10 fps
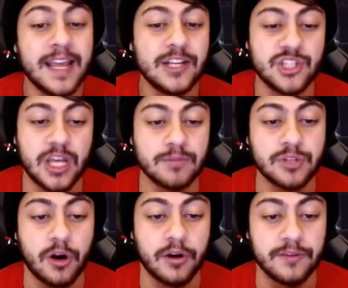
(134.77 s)
and
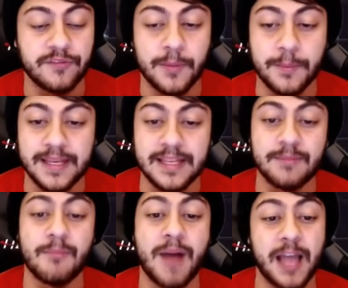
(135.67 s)
James Harden, for
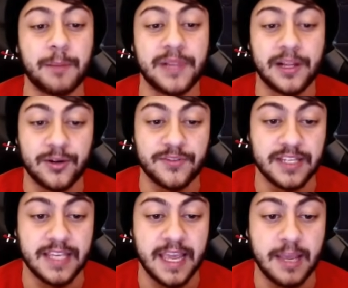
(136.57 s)
me, my player of
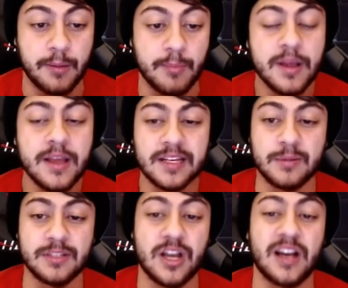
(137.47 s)
the game,
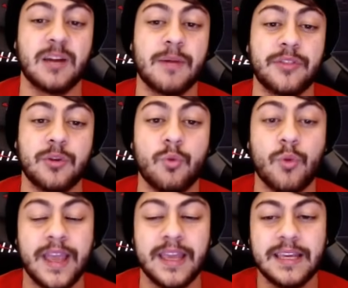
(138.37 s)
going to be talking about the
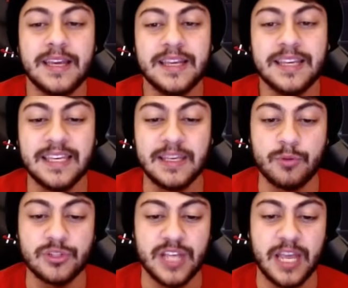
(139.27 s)
way he
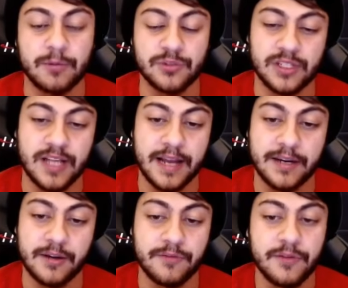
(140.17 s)
was able to
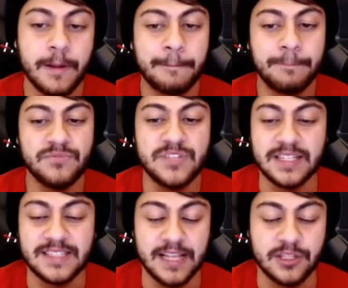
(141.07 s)
kind of
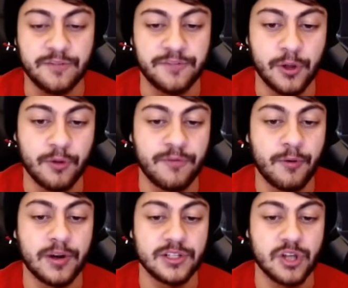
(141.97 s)
dictate the flow
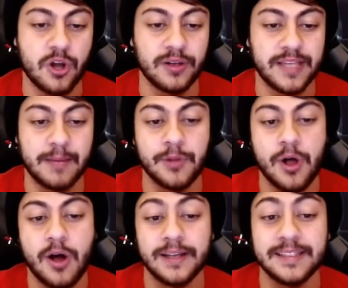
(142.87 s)
for us all game
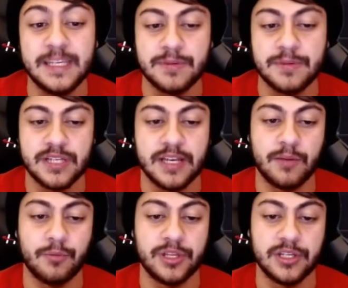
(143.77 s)
long and keep us in
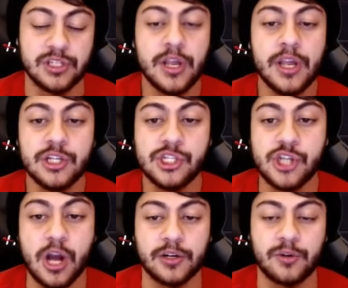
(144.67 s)
it with his
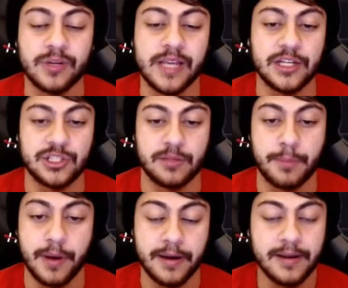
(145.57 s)
shot
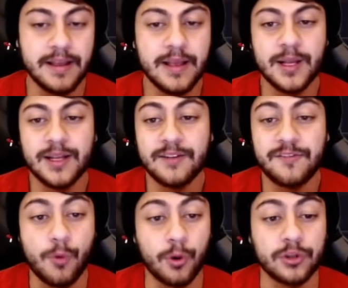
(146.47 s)
creation. But
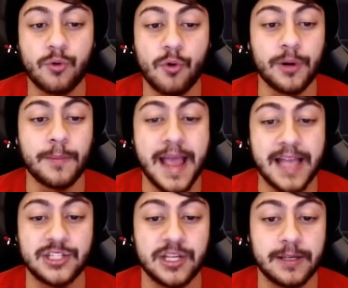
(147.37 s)
fourth quarter
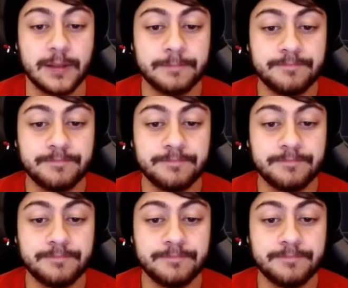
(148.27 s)
magic,